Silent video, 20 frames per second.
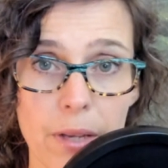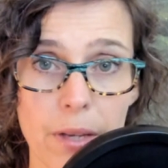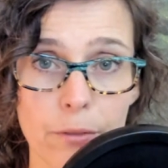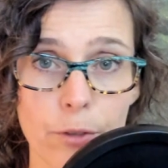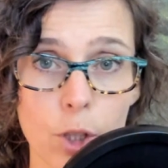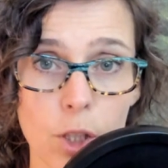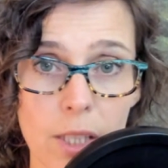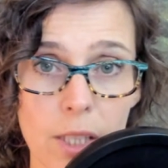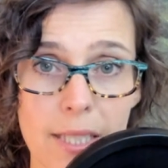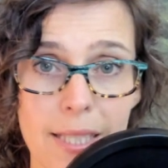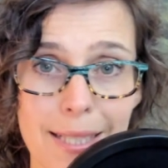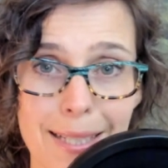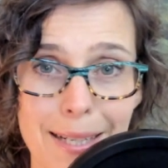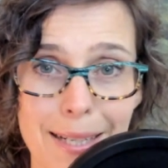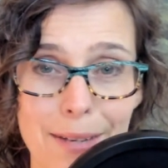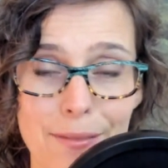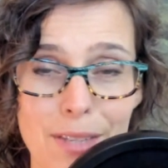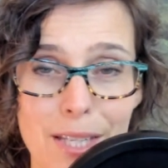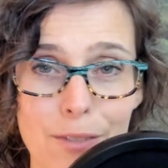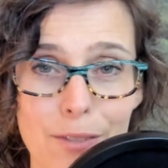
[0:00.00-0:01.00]
you're listening
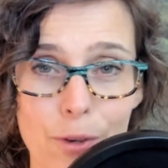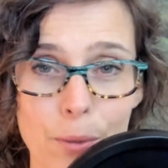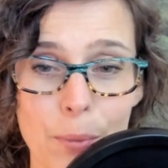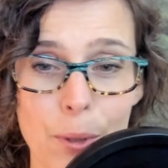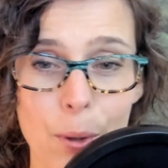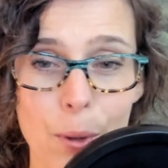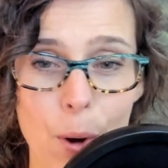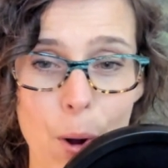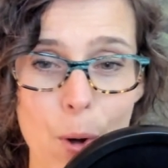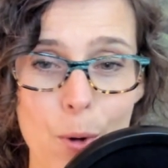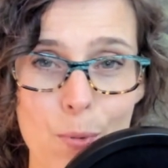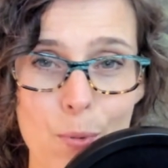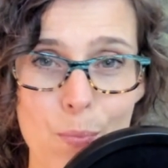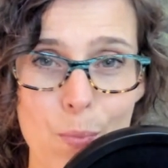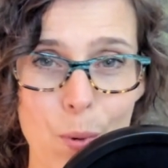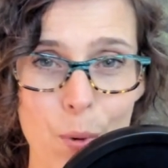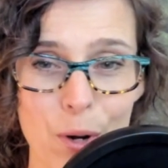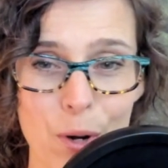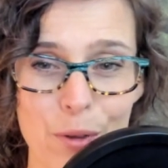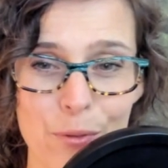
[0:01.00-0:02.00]
of this from your own
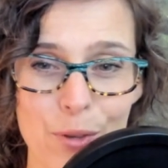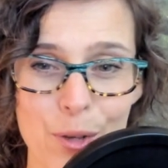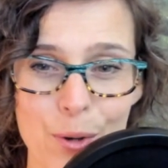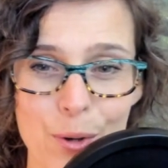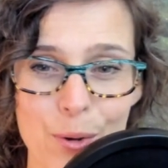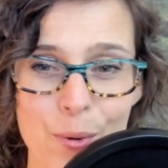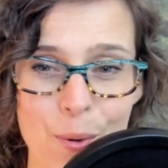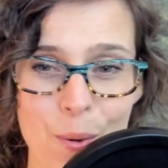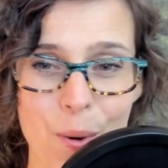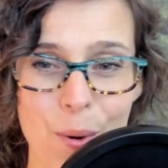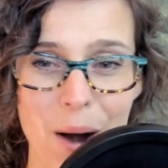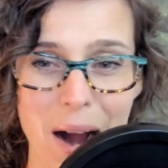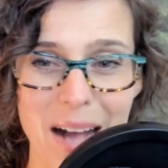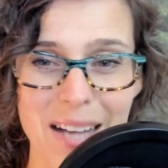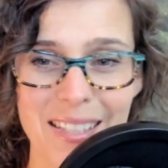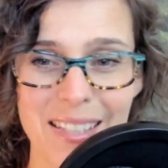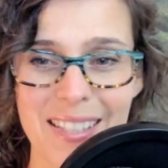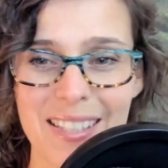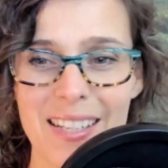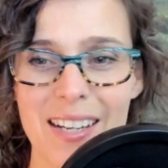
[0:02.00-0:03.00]
point of view or
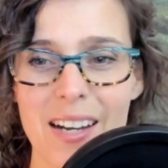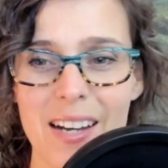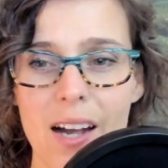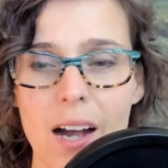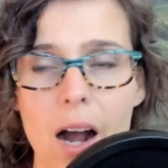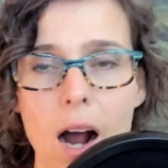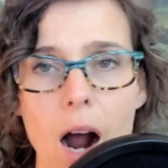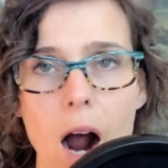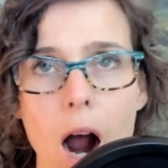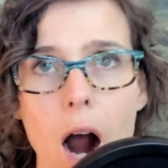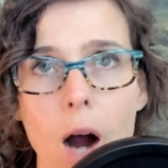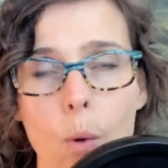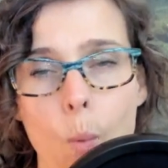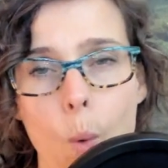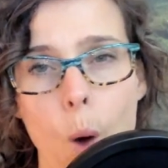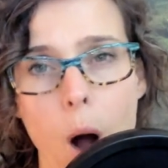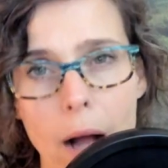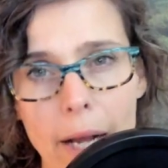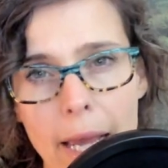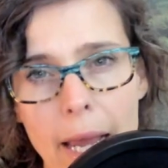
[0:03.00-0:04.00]
us, are
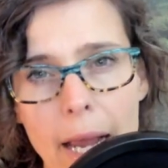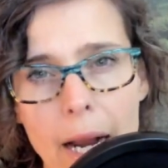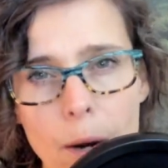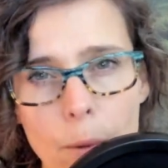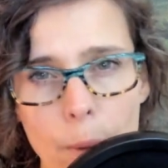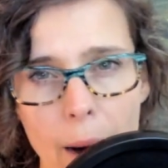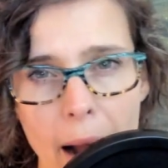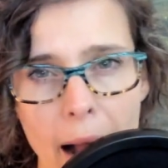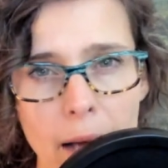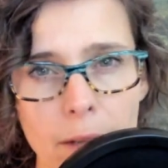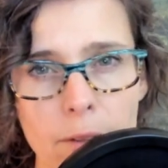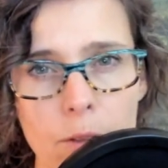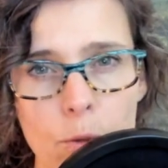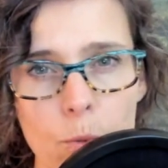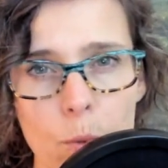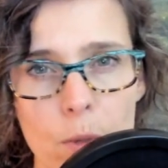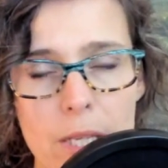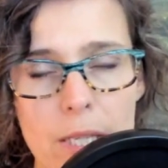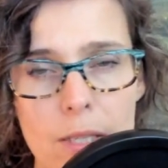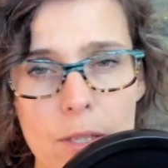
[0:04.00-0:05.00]
walking around
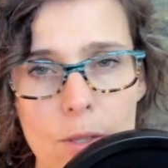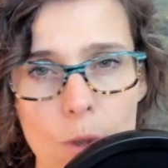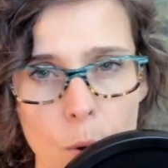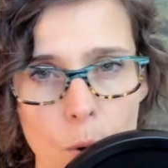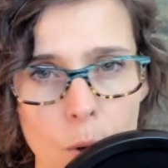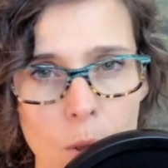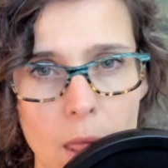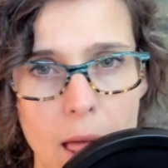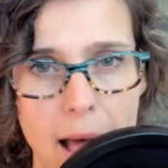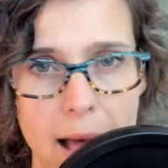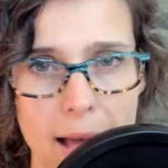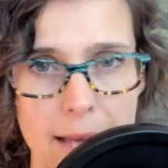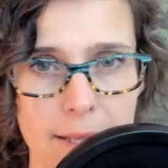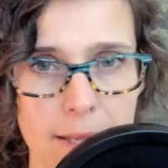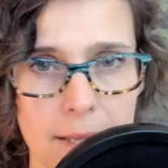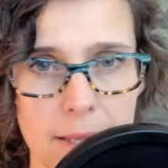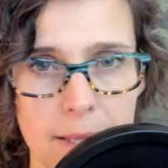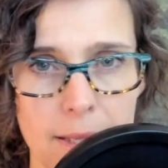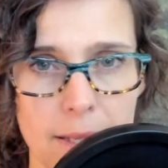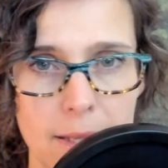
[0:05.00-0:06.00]
with soul
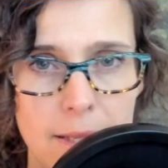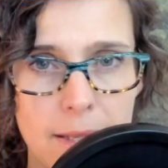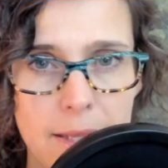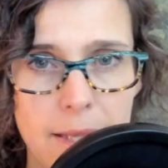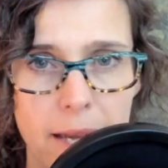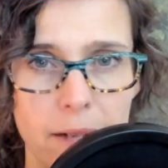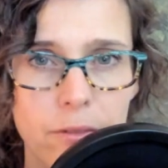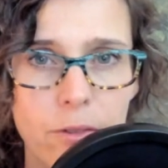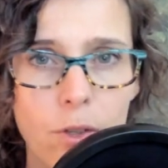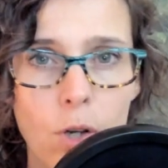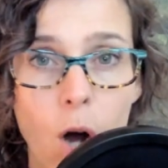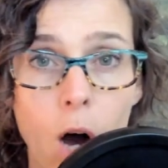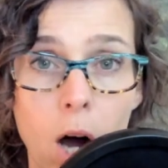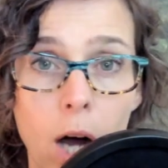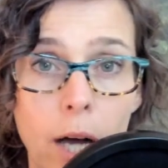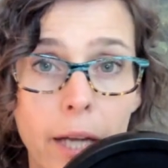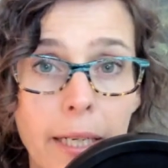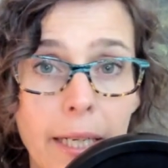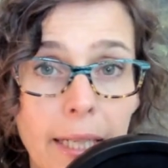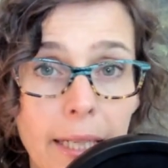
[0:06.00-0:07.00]
essences that have
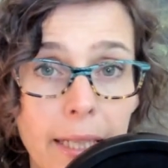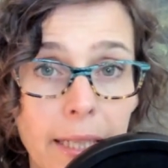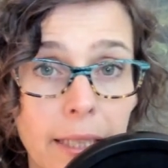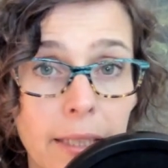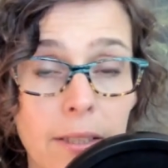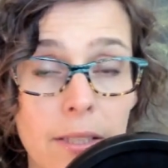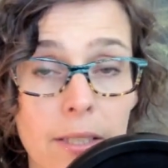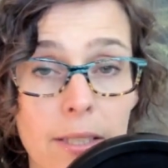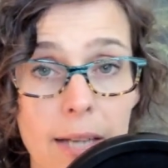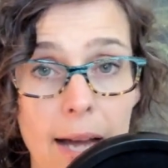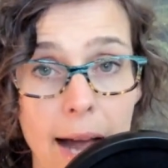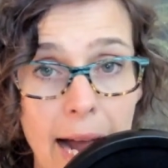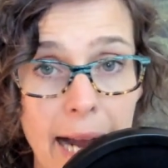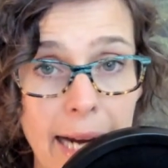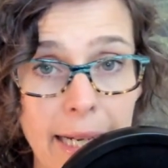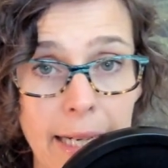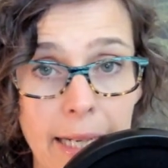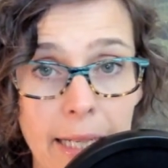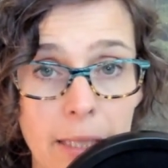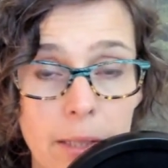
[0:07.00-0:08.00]
gone into
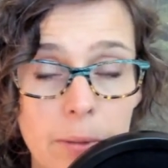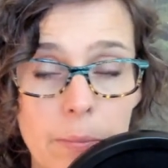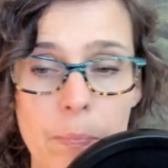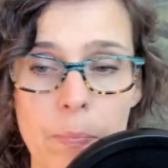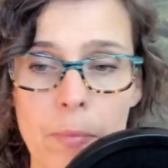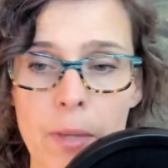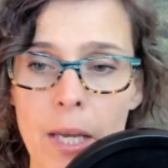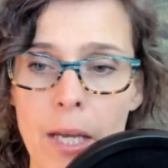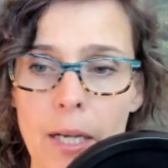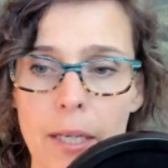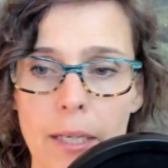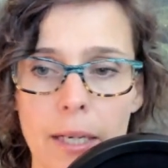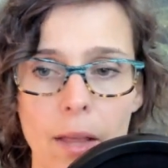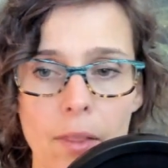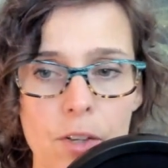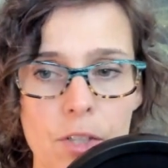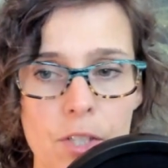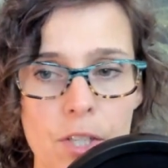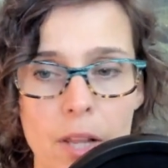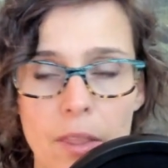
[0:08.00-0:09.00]
hiding. Now,
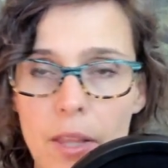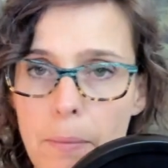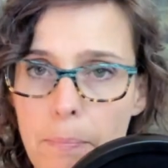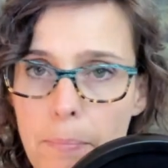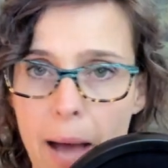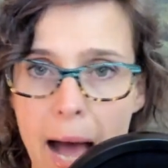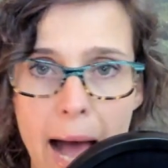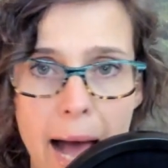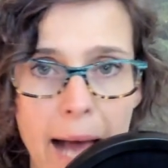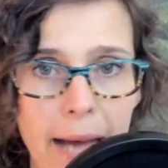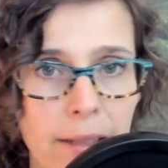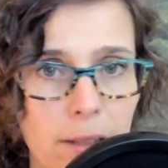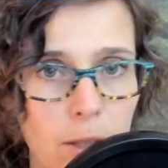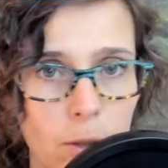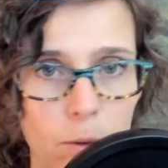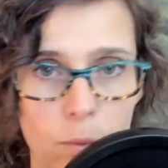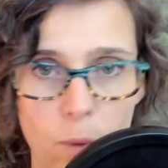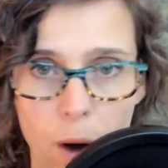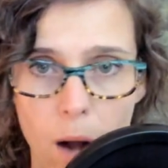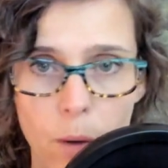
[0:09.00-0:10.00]
there's nothing bad or
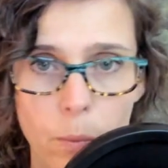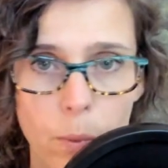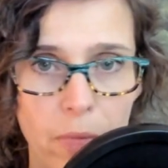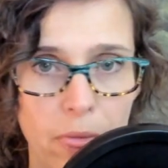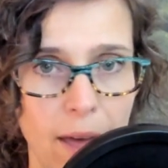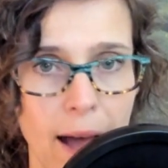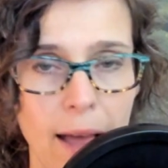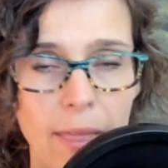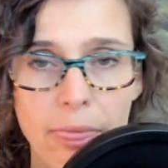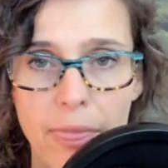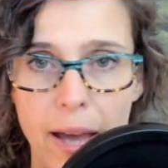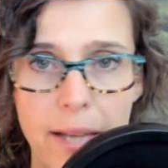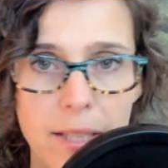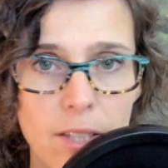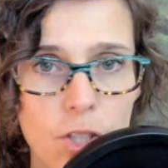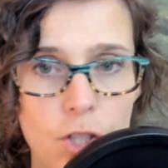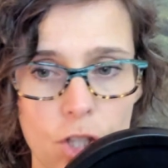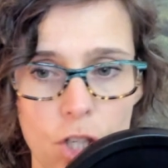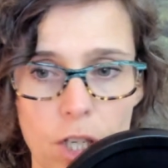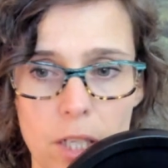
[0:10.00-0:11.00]
wrong with that.
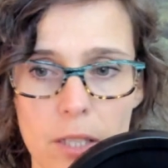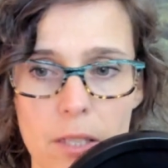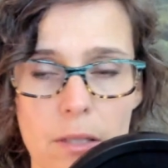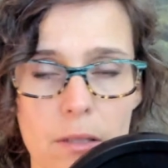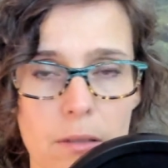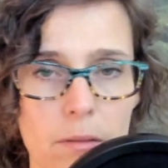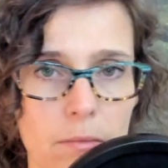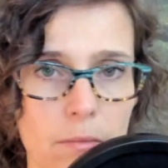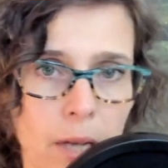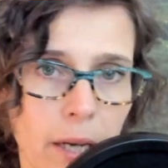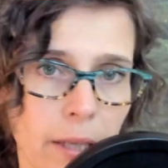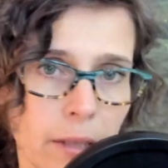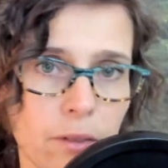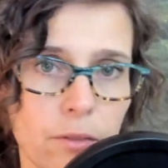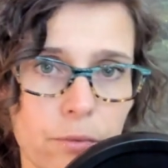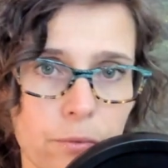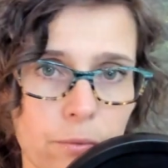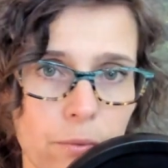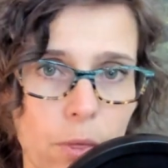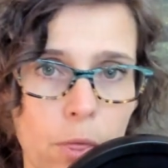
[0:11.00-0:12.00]
That's just kind
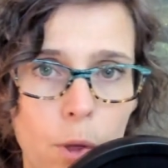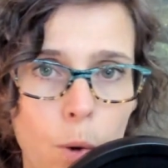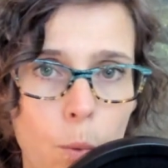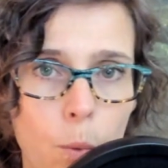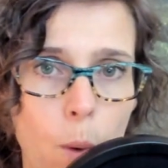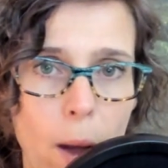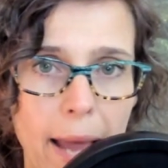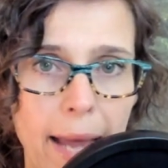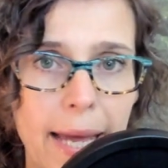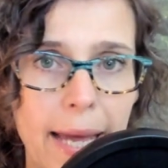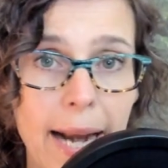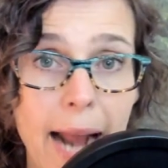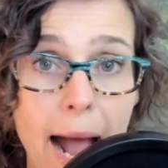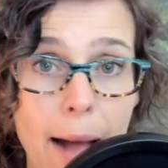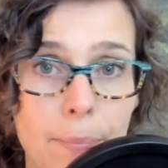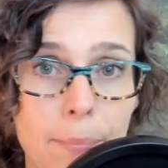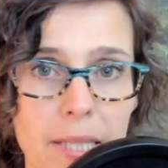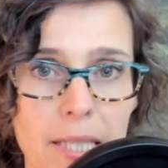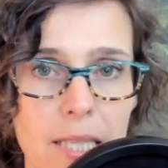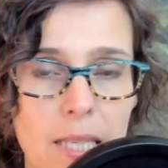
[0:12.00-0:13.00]
of the way it
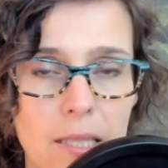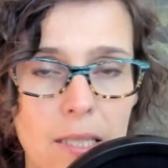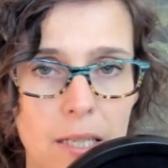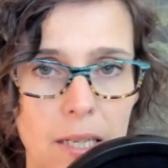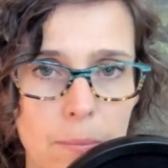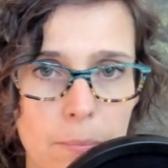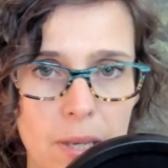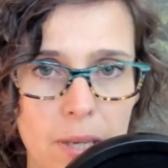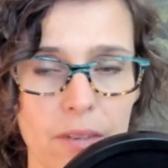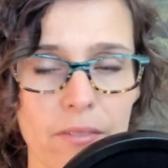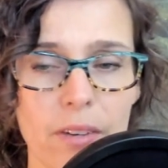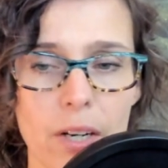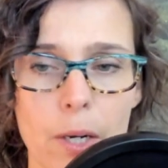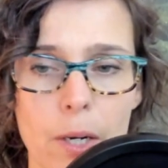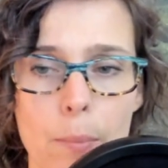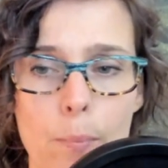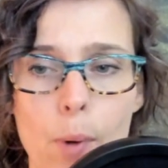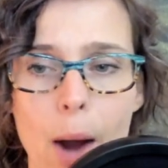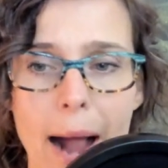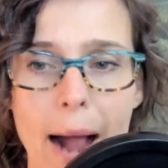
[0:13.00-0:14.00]
happens. It can be a very
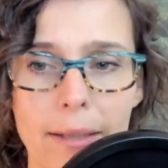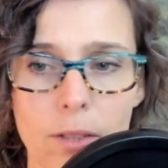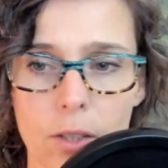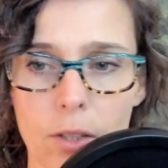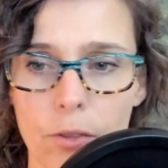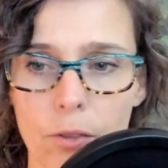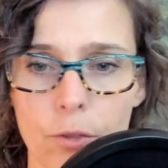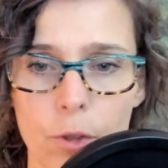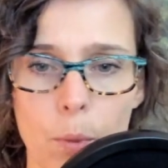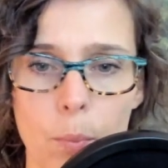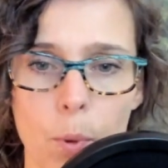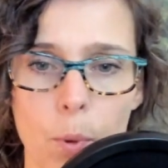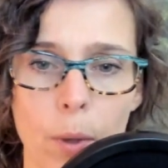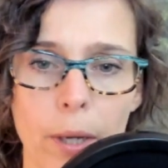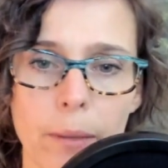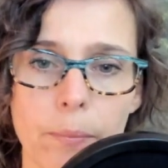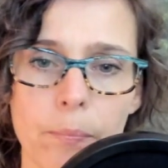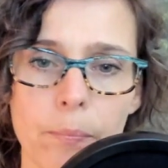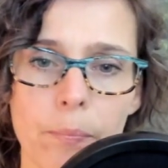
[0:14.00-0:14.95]
practical viewpoint.